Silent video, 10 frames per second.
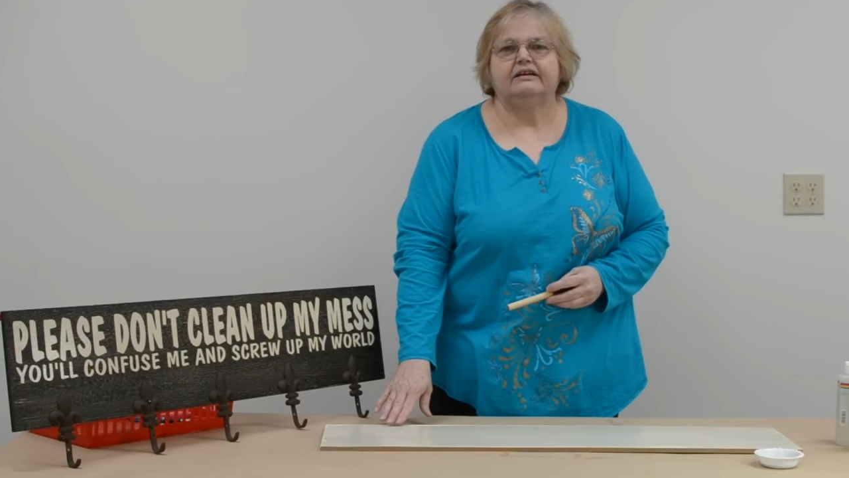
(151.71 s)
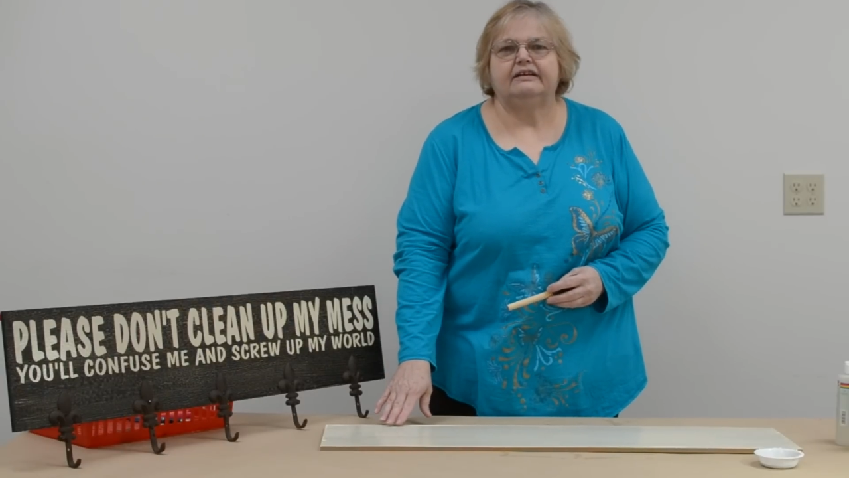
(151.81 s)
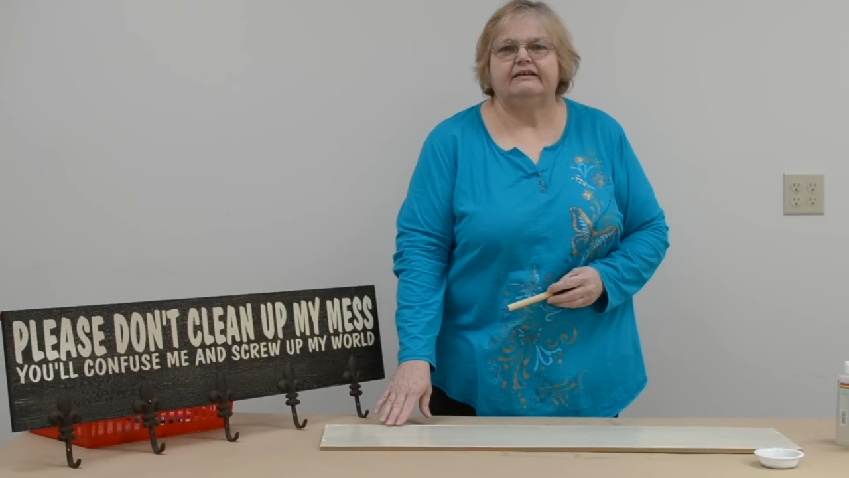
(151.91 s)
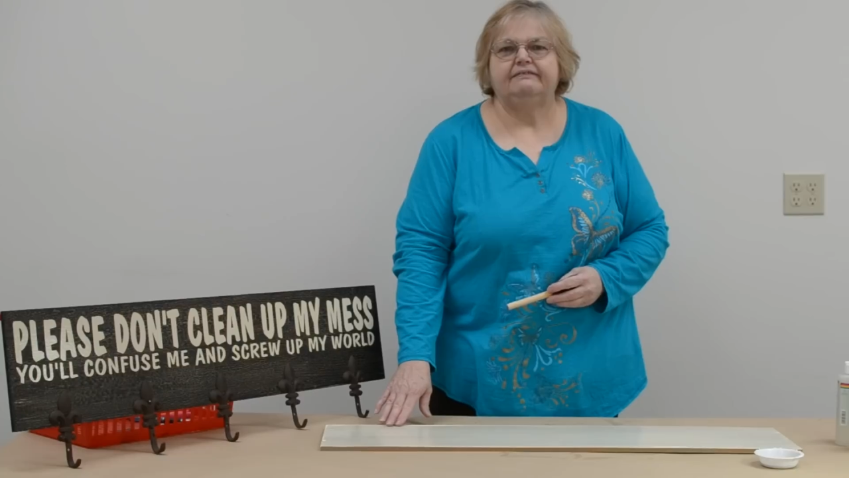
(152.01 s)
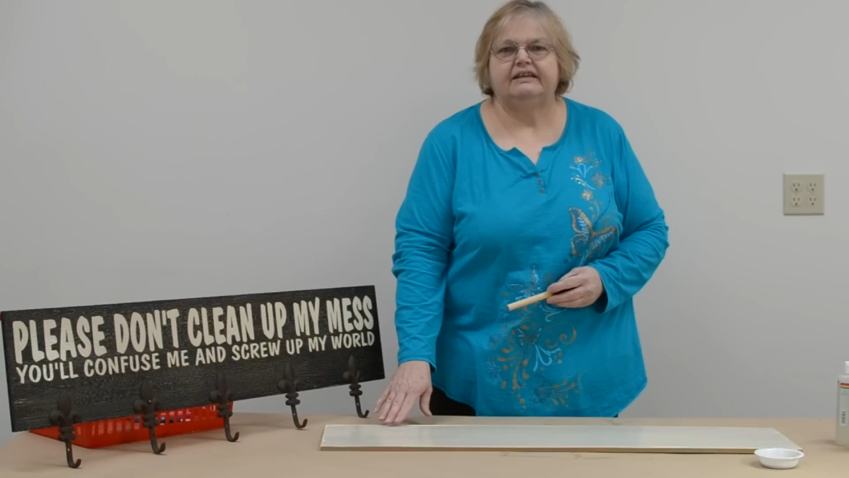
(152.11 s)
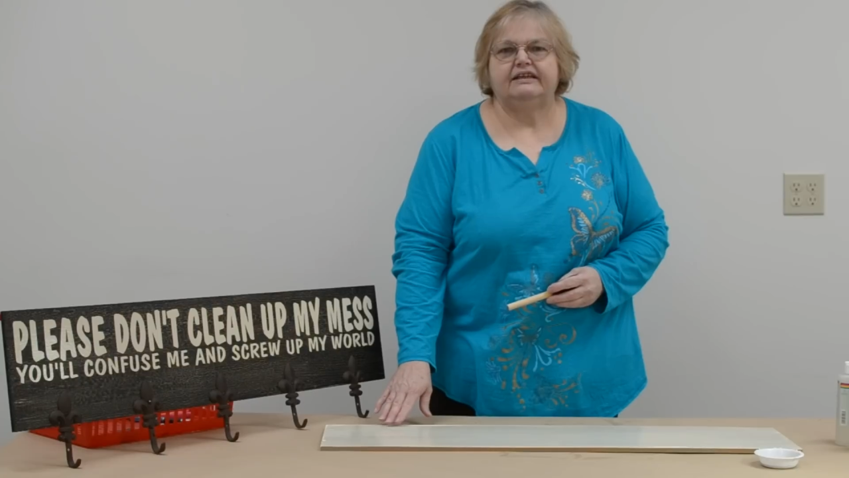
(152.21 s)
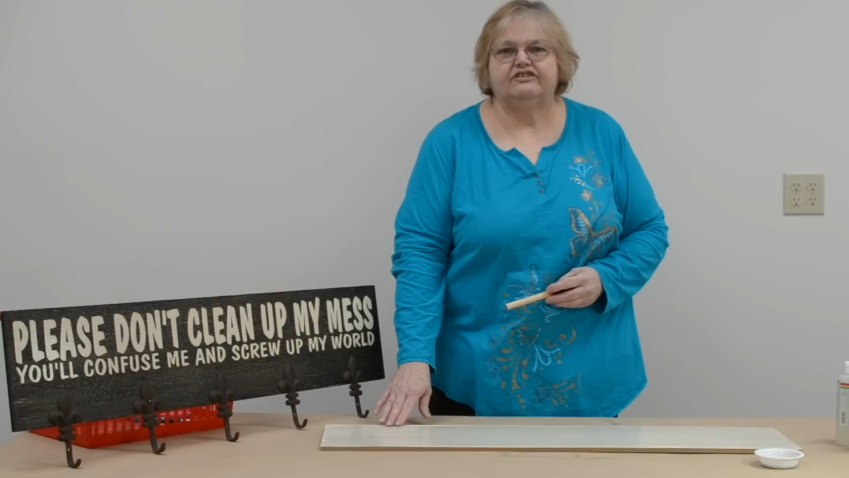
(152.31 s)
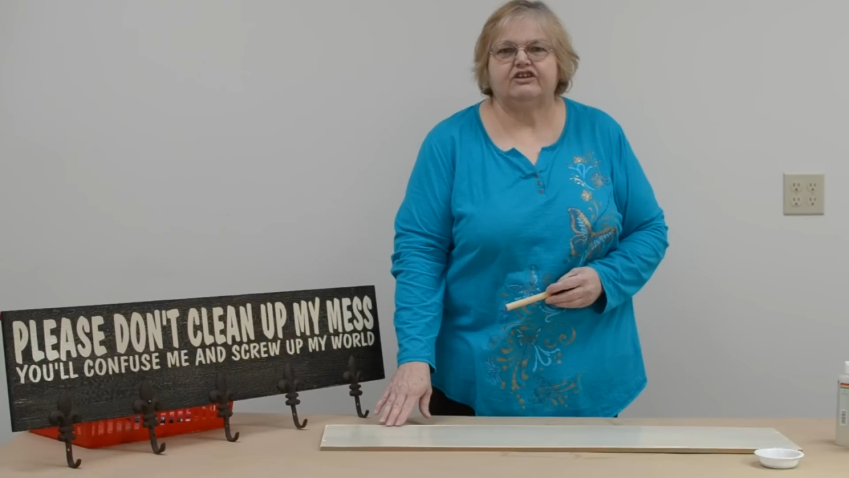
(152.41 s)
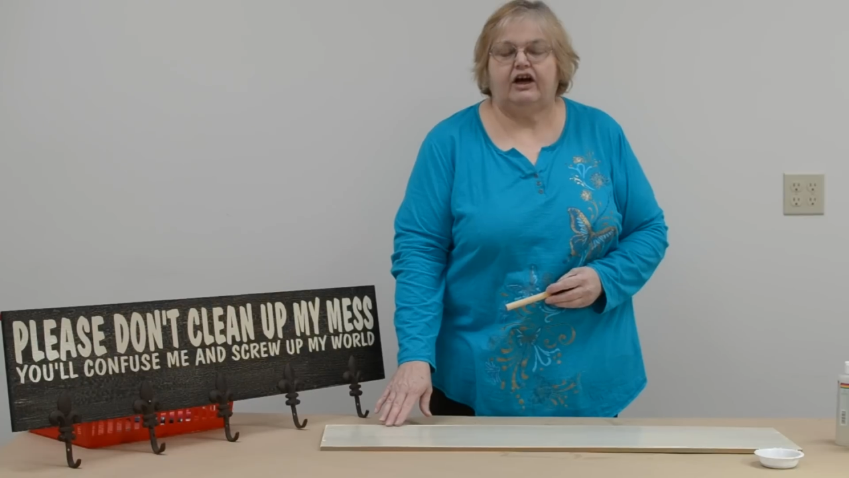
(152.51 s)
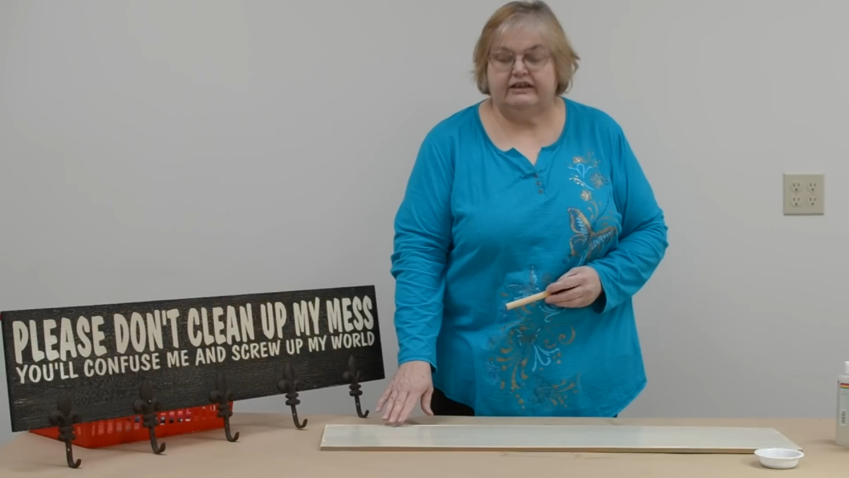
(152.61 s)
enough that
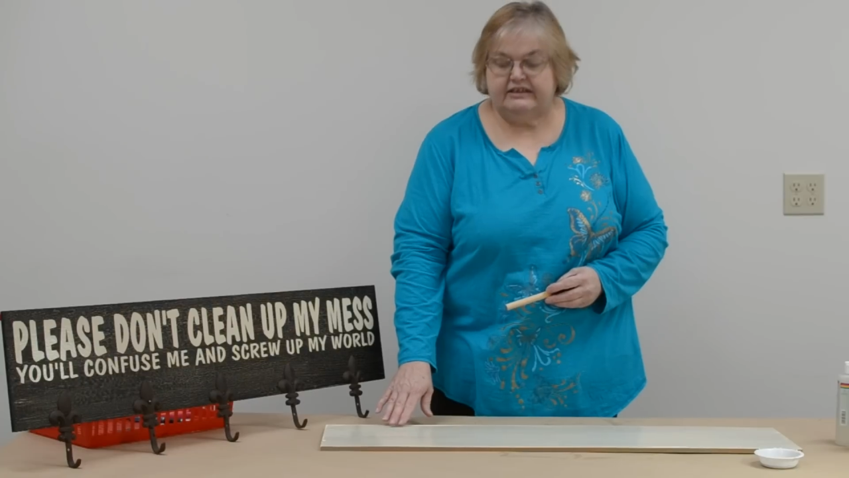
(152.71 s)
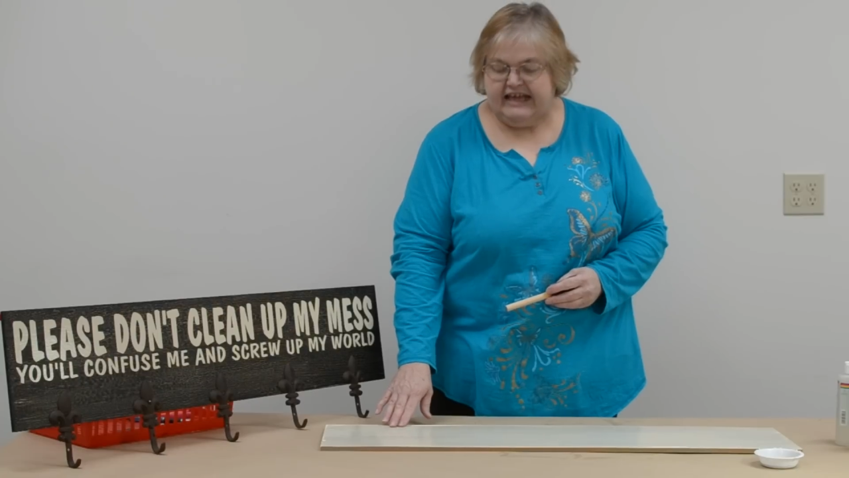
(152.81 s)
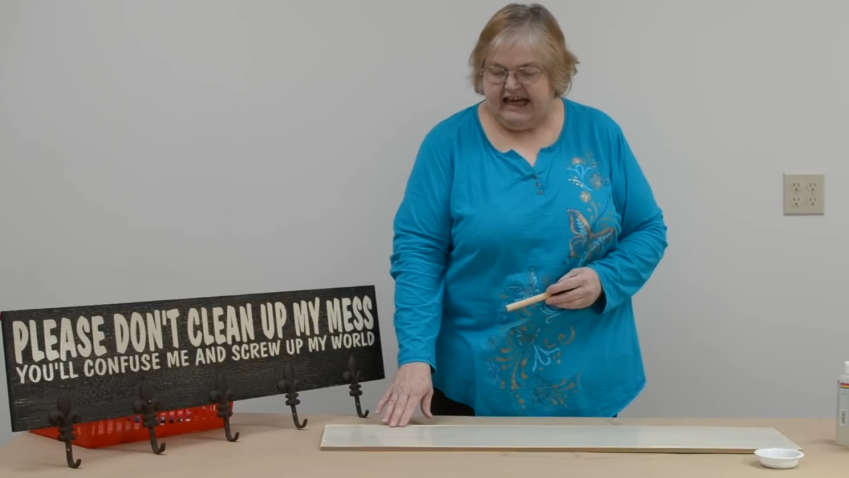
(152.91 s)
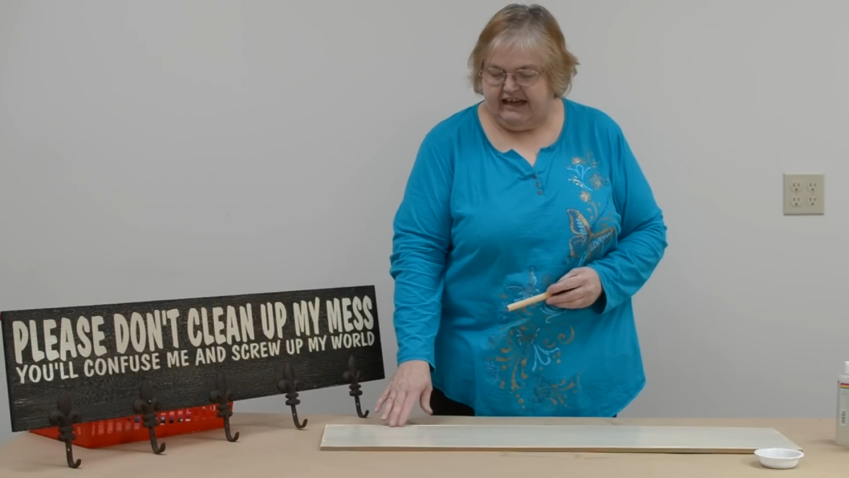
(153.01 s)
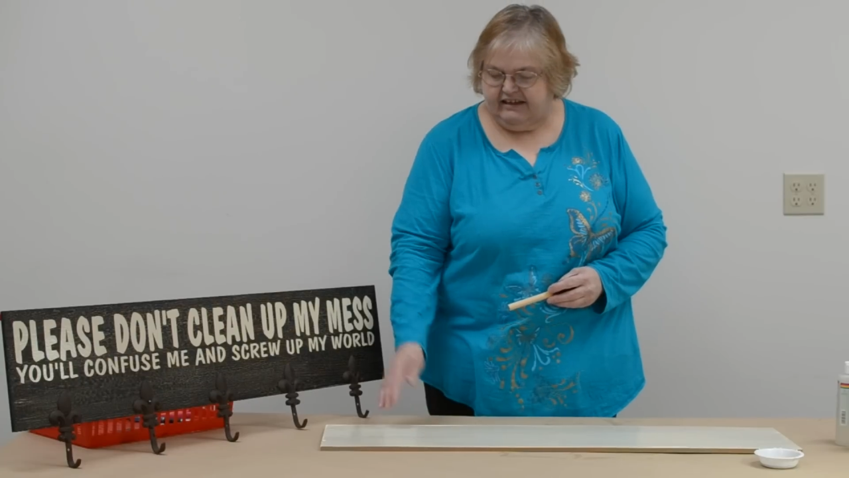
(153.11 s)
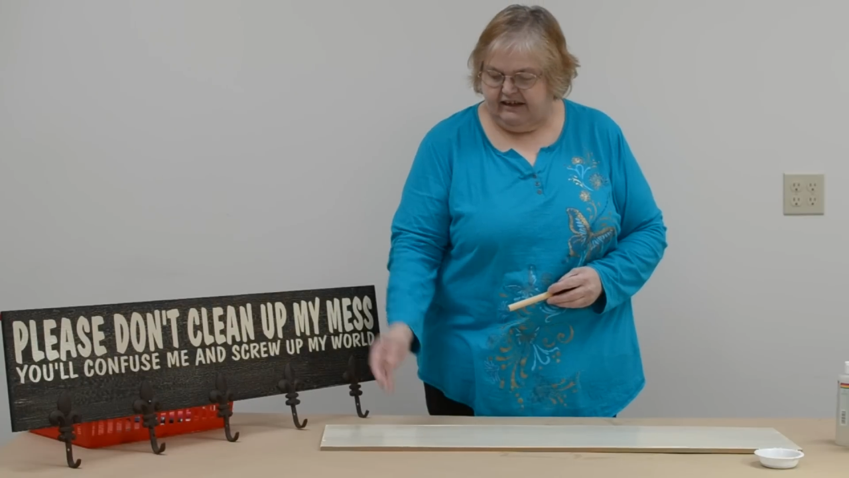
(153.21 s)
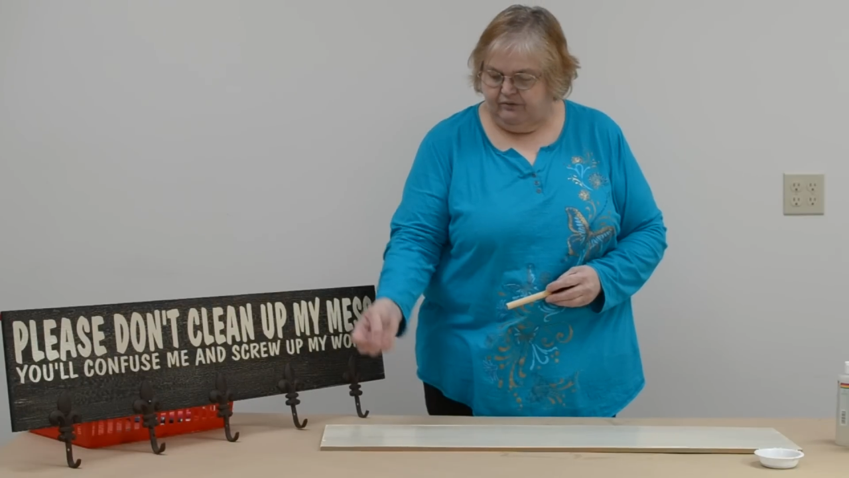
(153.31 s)
it's gotten tacky.